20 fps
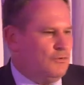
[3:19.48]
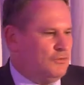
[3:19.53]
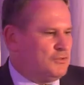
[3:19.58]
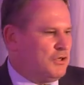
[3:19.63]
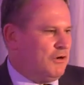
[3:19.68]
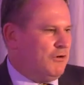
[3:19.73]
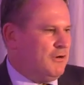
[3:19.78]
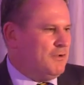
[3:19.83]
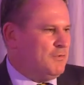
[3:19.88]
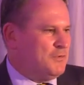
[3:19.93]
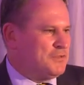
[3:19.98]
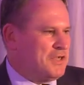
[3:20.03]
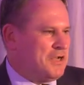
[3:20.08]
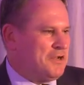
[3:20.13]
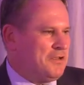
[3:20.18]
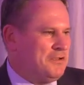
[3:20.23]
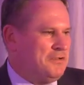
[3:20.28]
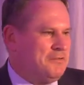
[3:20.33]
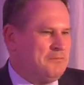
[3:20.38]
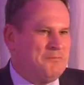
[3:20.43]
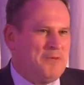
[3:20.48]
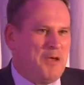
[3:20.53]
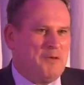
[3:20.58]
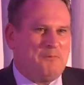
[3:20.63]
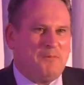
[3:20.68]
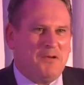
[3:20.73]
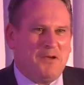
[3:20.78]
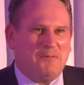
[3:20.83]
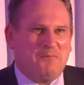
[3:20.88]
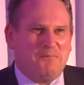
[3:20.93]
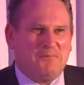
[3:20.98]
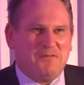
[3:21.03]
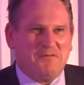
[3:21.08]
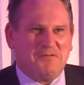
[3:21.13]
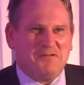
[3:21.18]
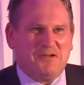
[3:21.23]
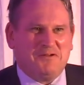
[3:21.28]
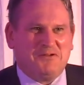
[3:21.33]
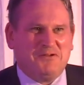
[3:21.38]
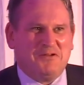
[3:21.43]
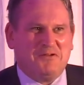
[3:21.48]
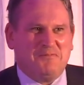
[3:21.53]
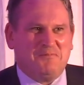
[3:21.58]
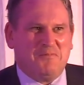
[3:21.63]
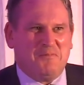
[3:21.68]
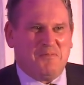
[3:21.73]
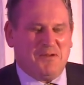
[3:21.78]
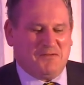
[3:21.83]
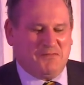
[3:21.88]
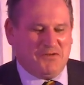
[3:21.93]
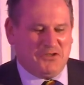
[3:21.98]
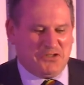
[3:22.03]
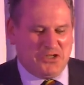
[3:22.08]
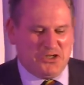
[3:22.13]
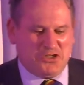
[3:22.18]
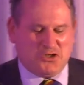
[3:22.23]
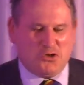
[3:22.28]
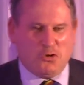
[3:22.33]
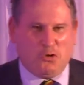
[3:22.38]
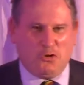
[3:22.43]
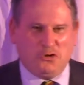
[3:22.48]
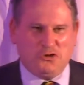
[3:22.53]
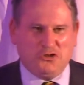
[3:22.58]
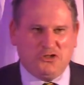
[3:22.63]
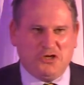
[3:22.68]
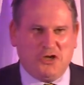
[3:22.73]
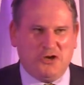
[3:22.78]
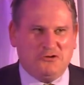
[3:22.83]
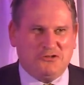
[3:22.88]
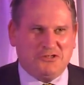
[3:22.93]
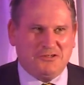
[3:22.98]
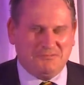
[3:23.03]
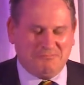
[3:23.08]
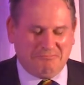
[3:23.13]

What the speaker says: sorry, was that a bit of a discordant note?